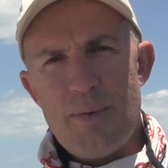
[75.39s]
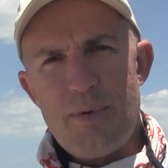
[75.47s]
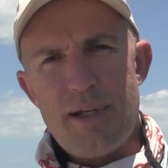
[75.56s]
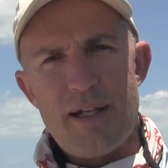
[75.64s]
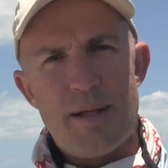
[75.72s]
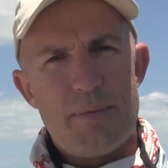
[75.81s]

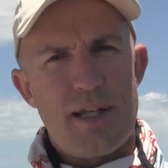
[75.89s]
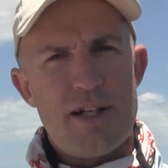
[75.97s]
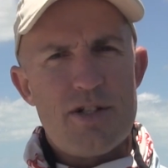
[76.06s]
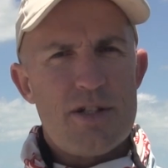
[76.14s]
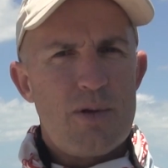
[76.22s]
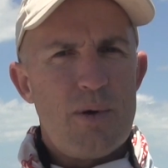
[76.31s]
We ended up
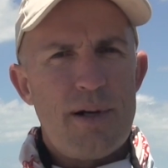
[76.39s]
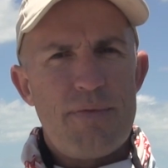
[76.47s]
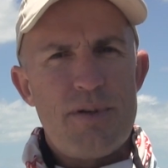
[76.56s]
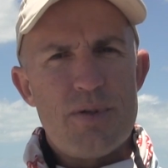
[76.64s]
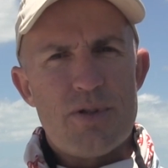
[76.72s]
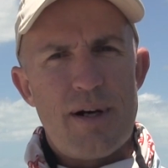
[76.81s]
catching quite a
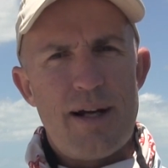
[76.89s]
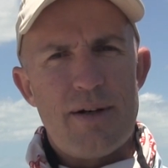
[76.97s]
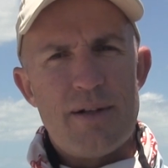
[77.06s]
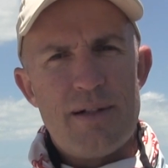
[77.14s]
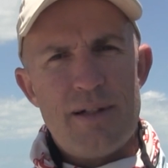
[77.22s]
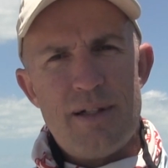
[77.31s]
few trout,